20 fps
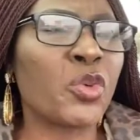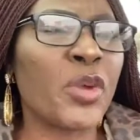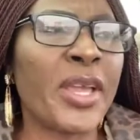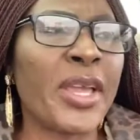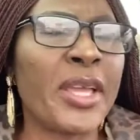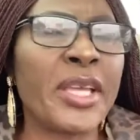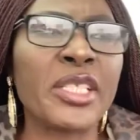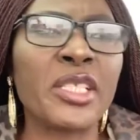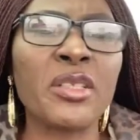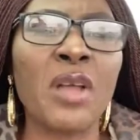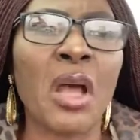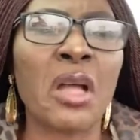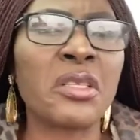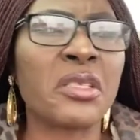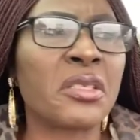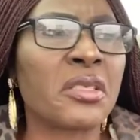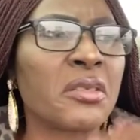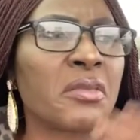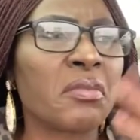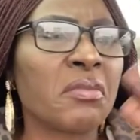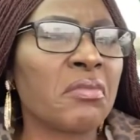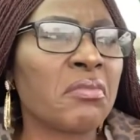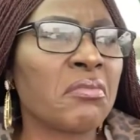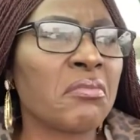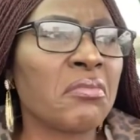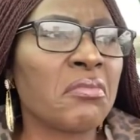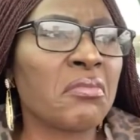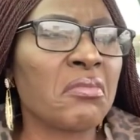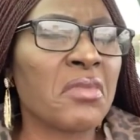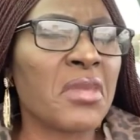is not
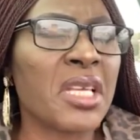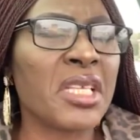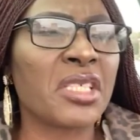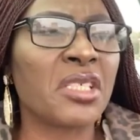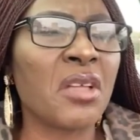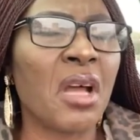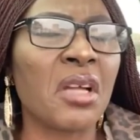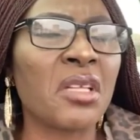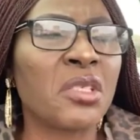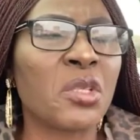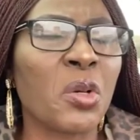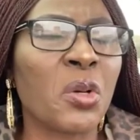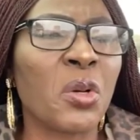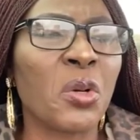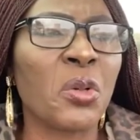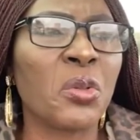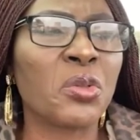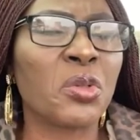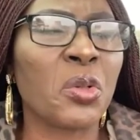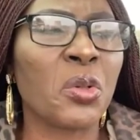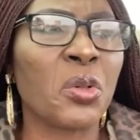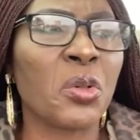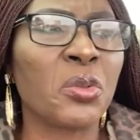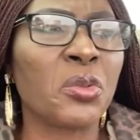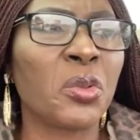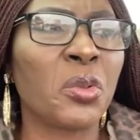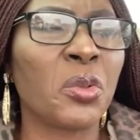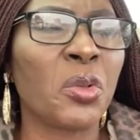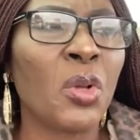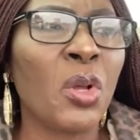
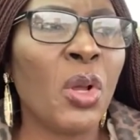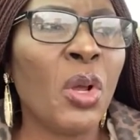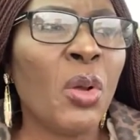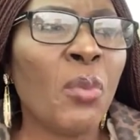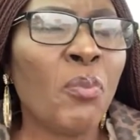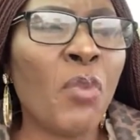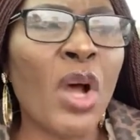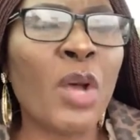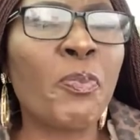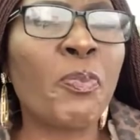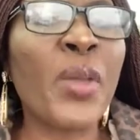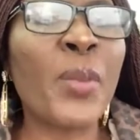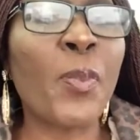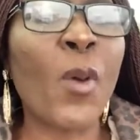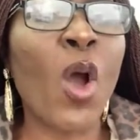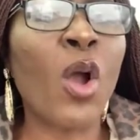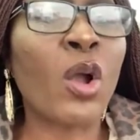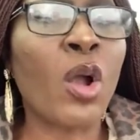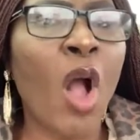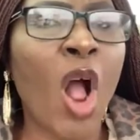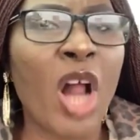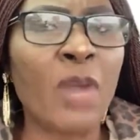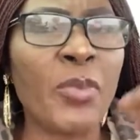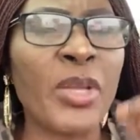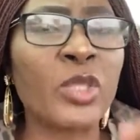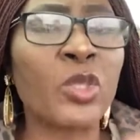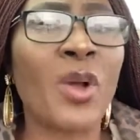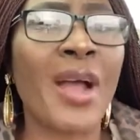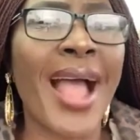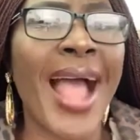to But people called me
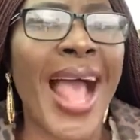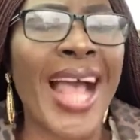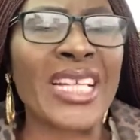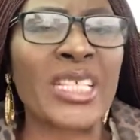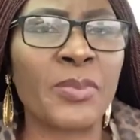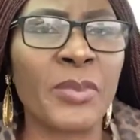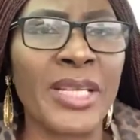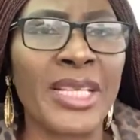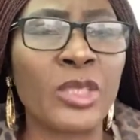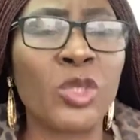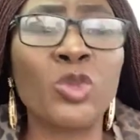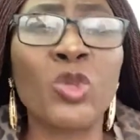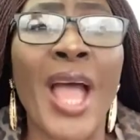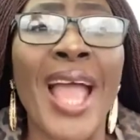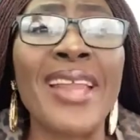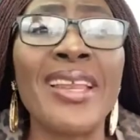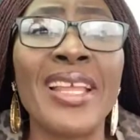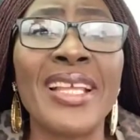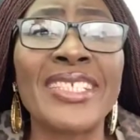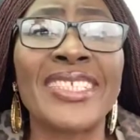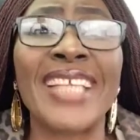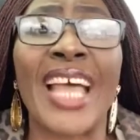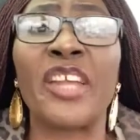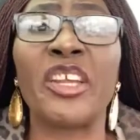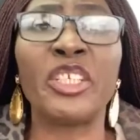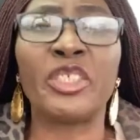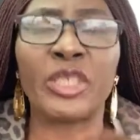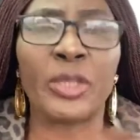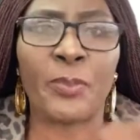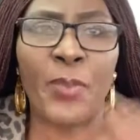to ask me, do I need
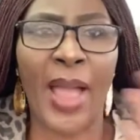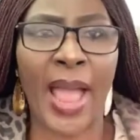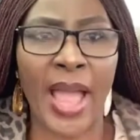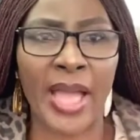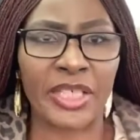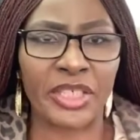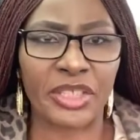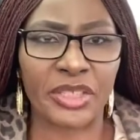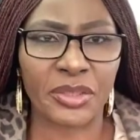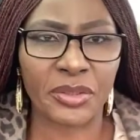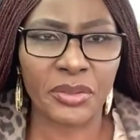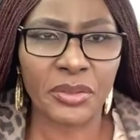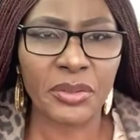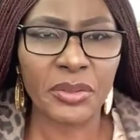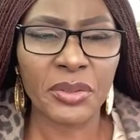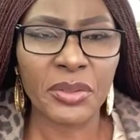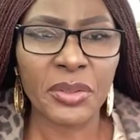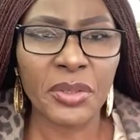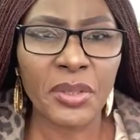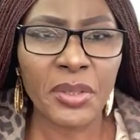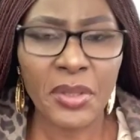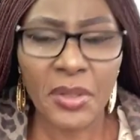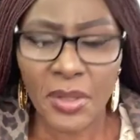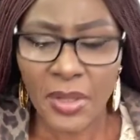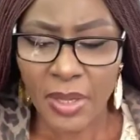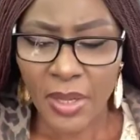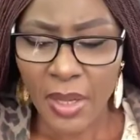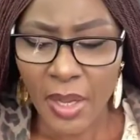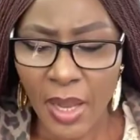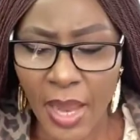sanitary pad?
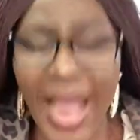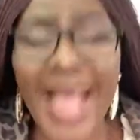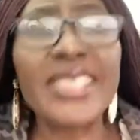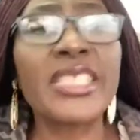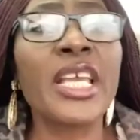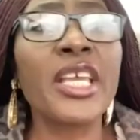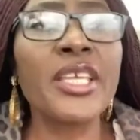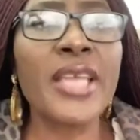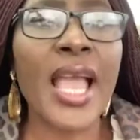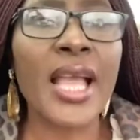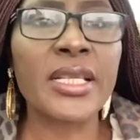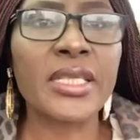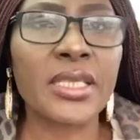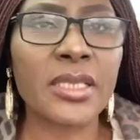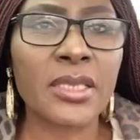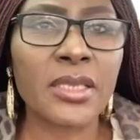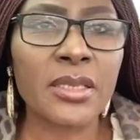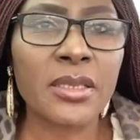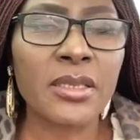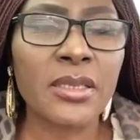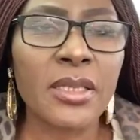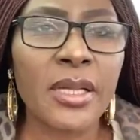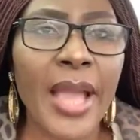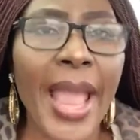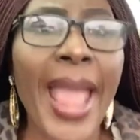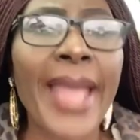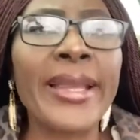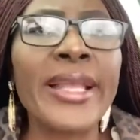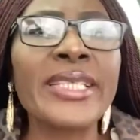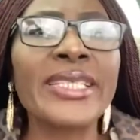I say, yes,
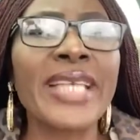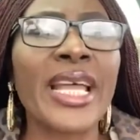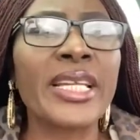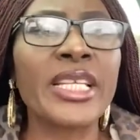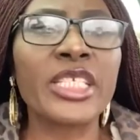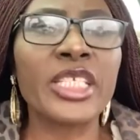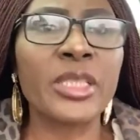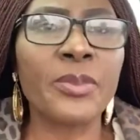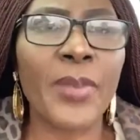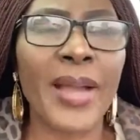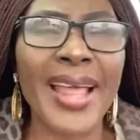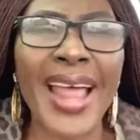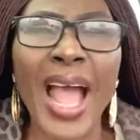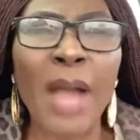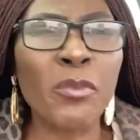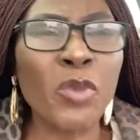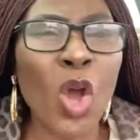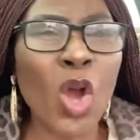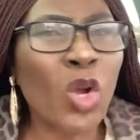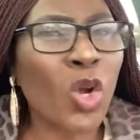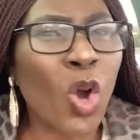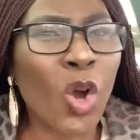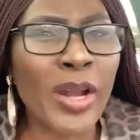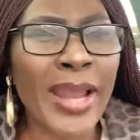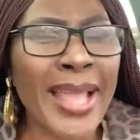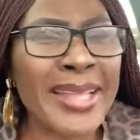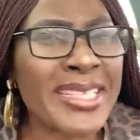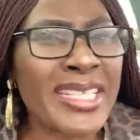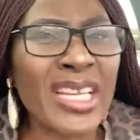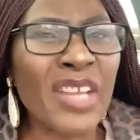I need sanitary pad. I'm not
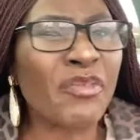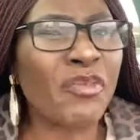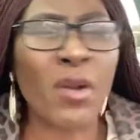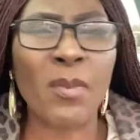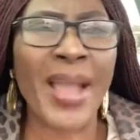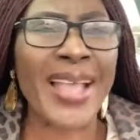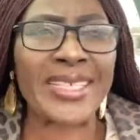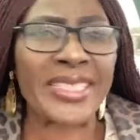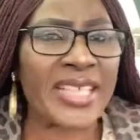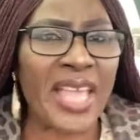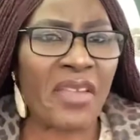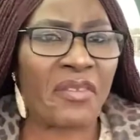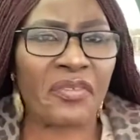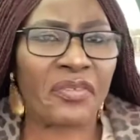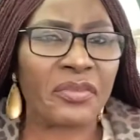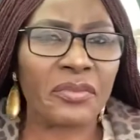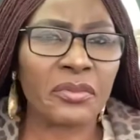collecting it for myself.